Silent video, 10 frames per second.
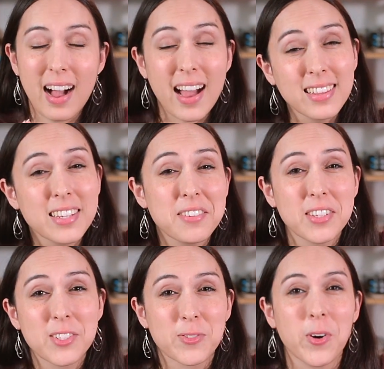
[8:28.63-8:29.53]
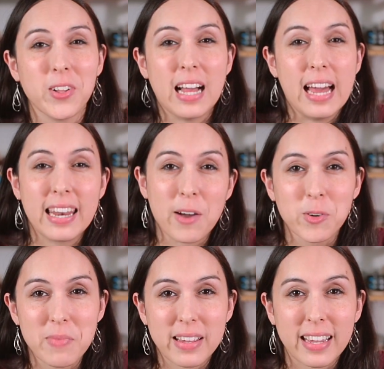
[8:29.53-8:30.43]
I love this roll and I
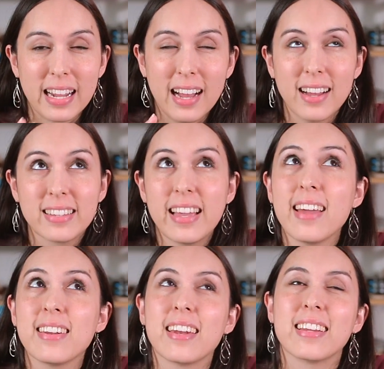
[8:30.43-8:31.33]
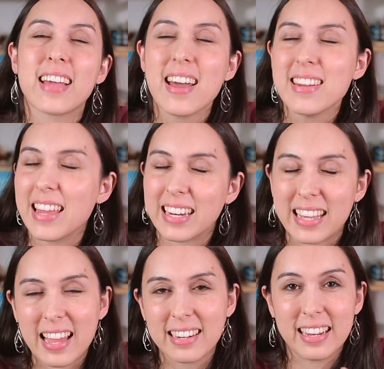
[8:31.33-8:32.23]
would make it again and again and
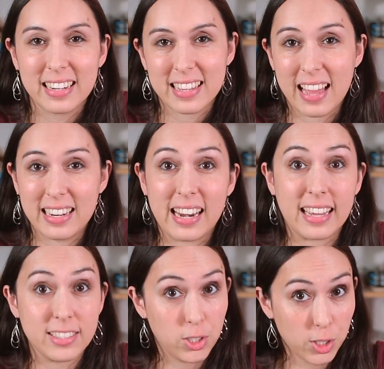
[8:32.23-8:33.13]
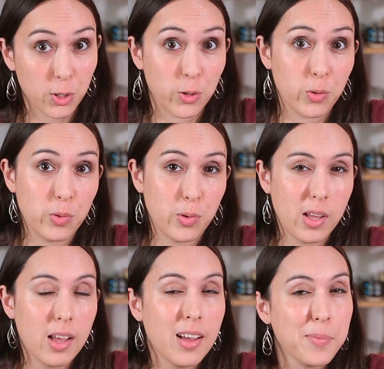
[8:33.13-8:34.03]
again and again, and I do.
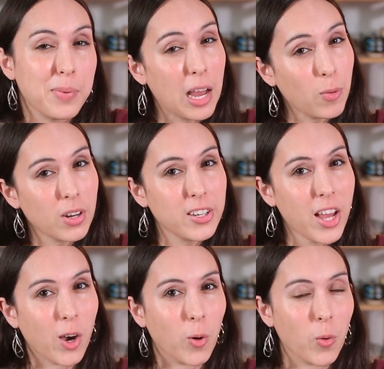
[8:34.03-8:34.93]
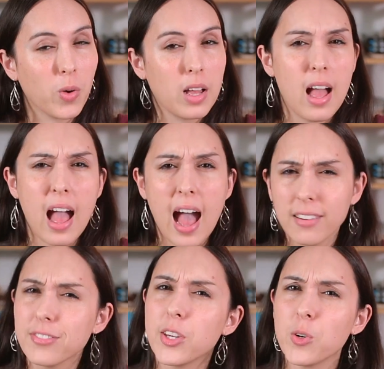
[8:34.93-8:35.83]
But I want to know,
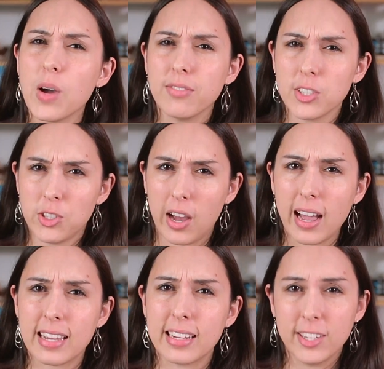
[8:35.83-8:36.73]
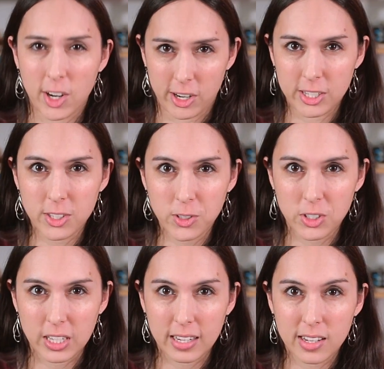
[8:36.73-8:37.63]
have you ever tried Inari
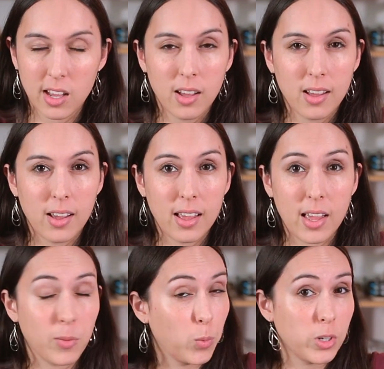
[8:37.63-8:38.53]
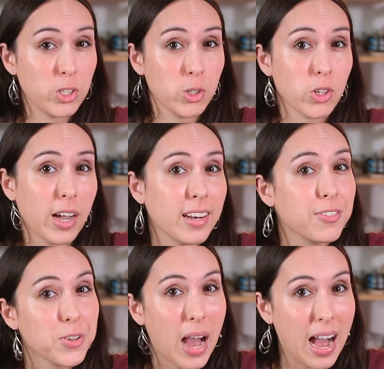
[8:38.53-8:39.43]
Sushi? And would you try it
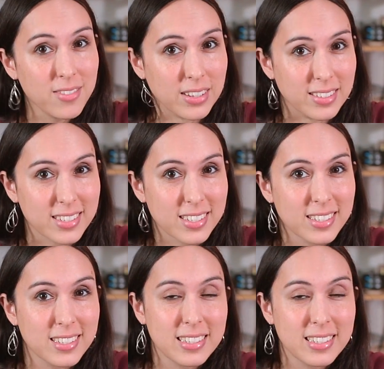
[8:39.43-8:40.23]
if you haven't?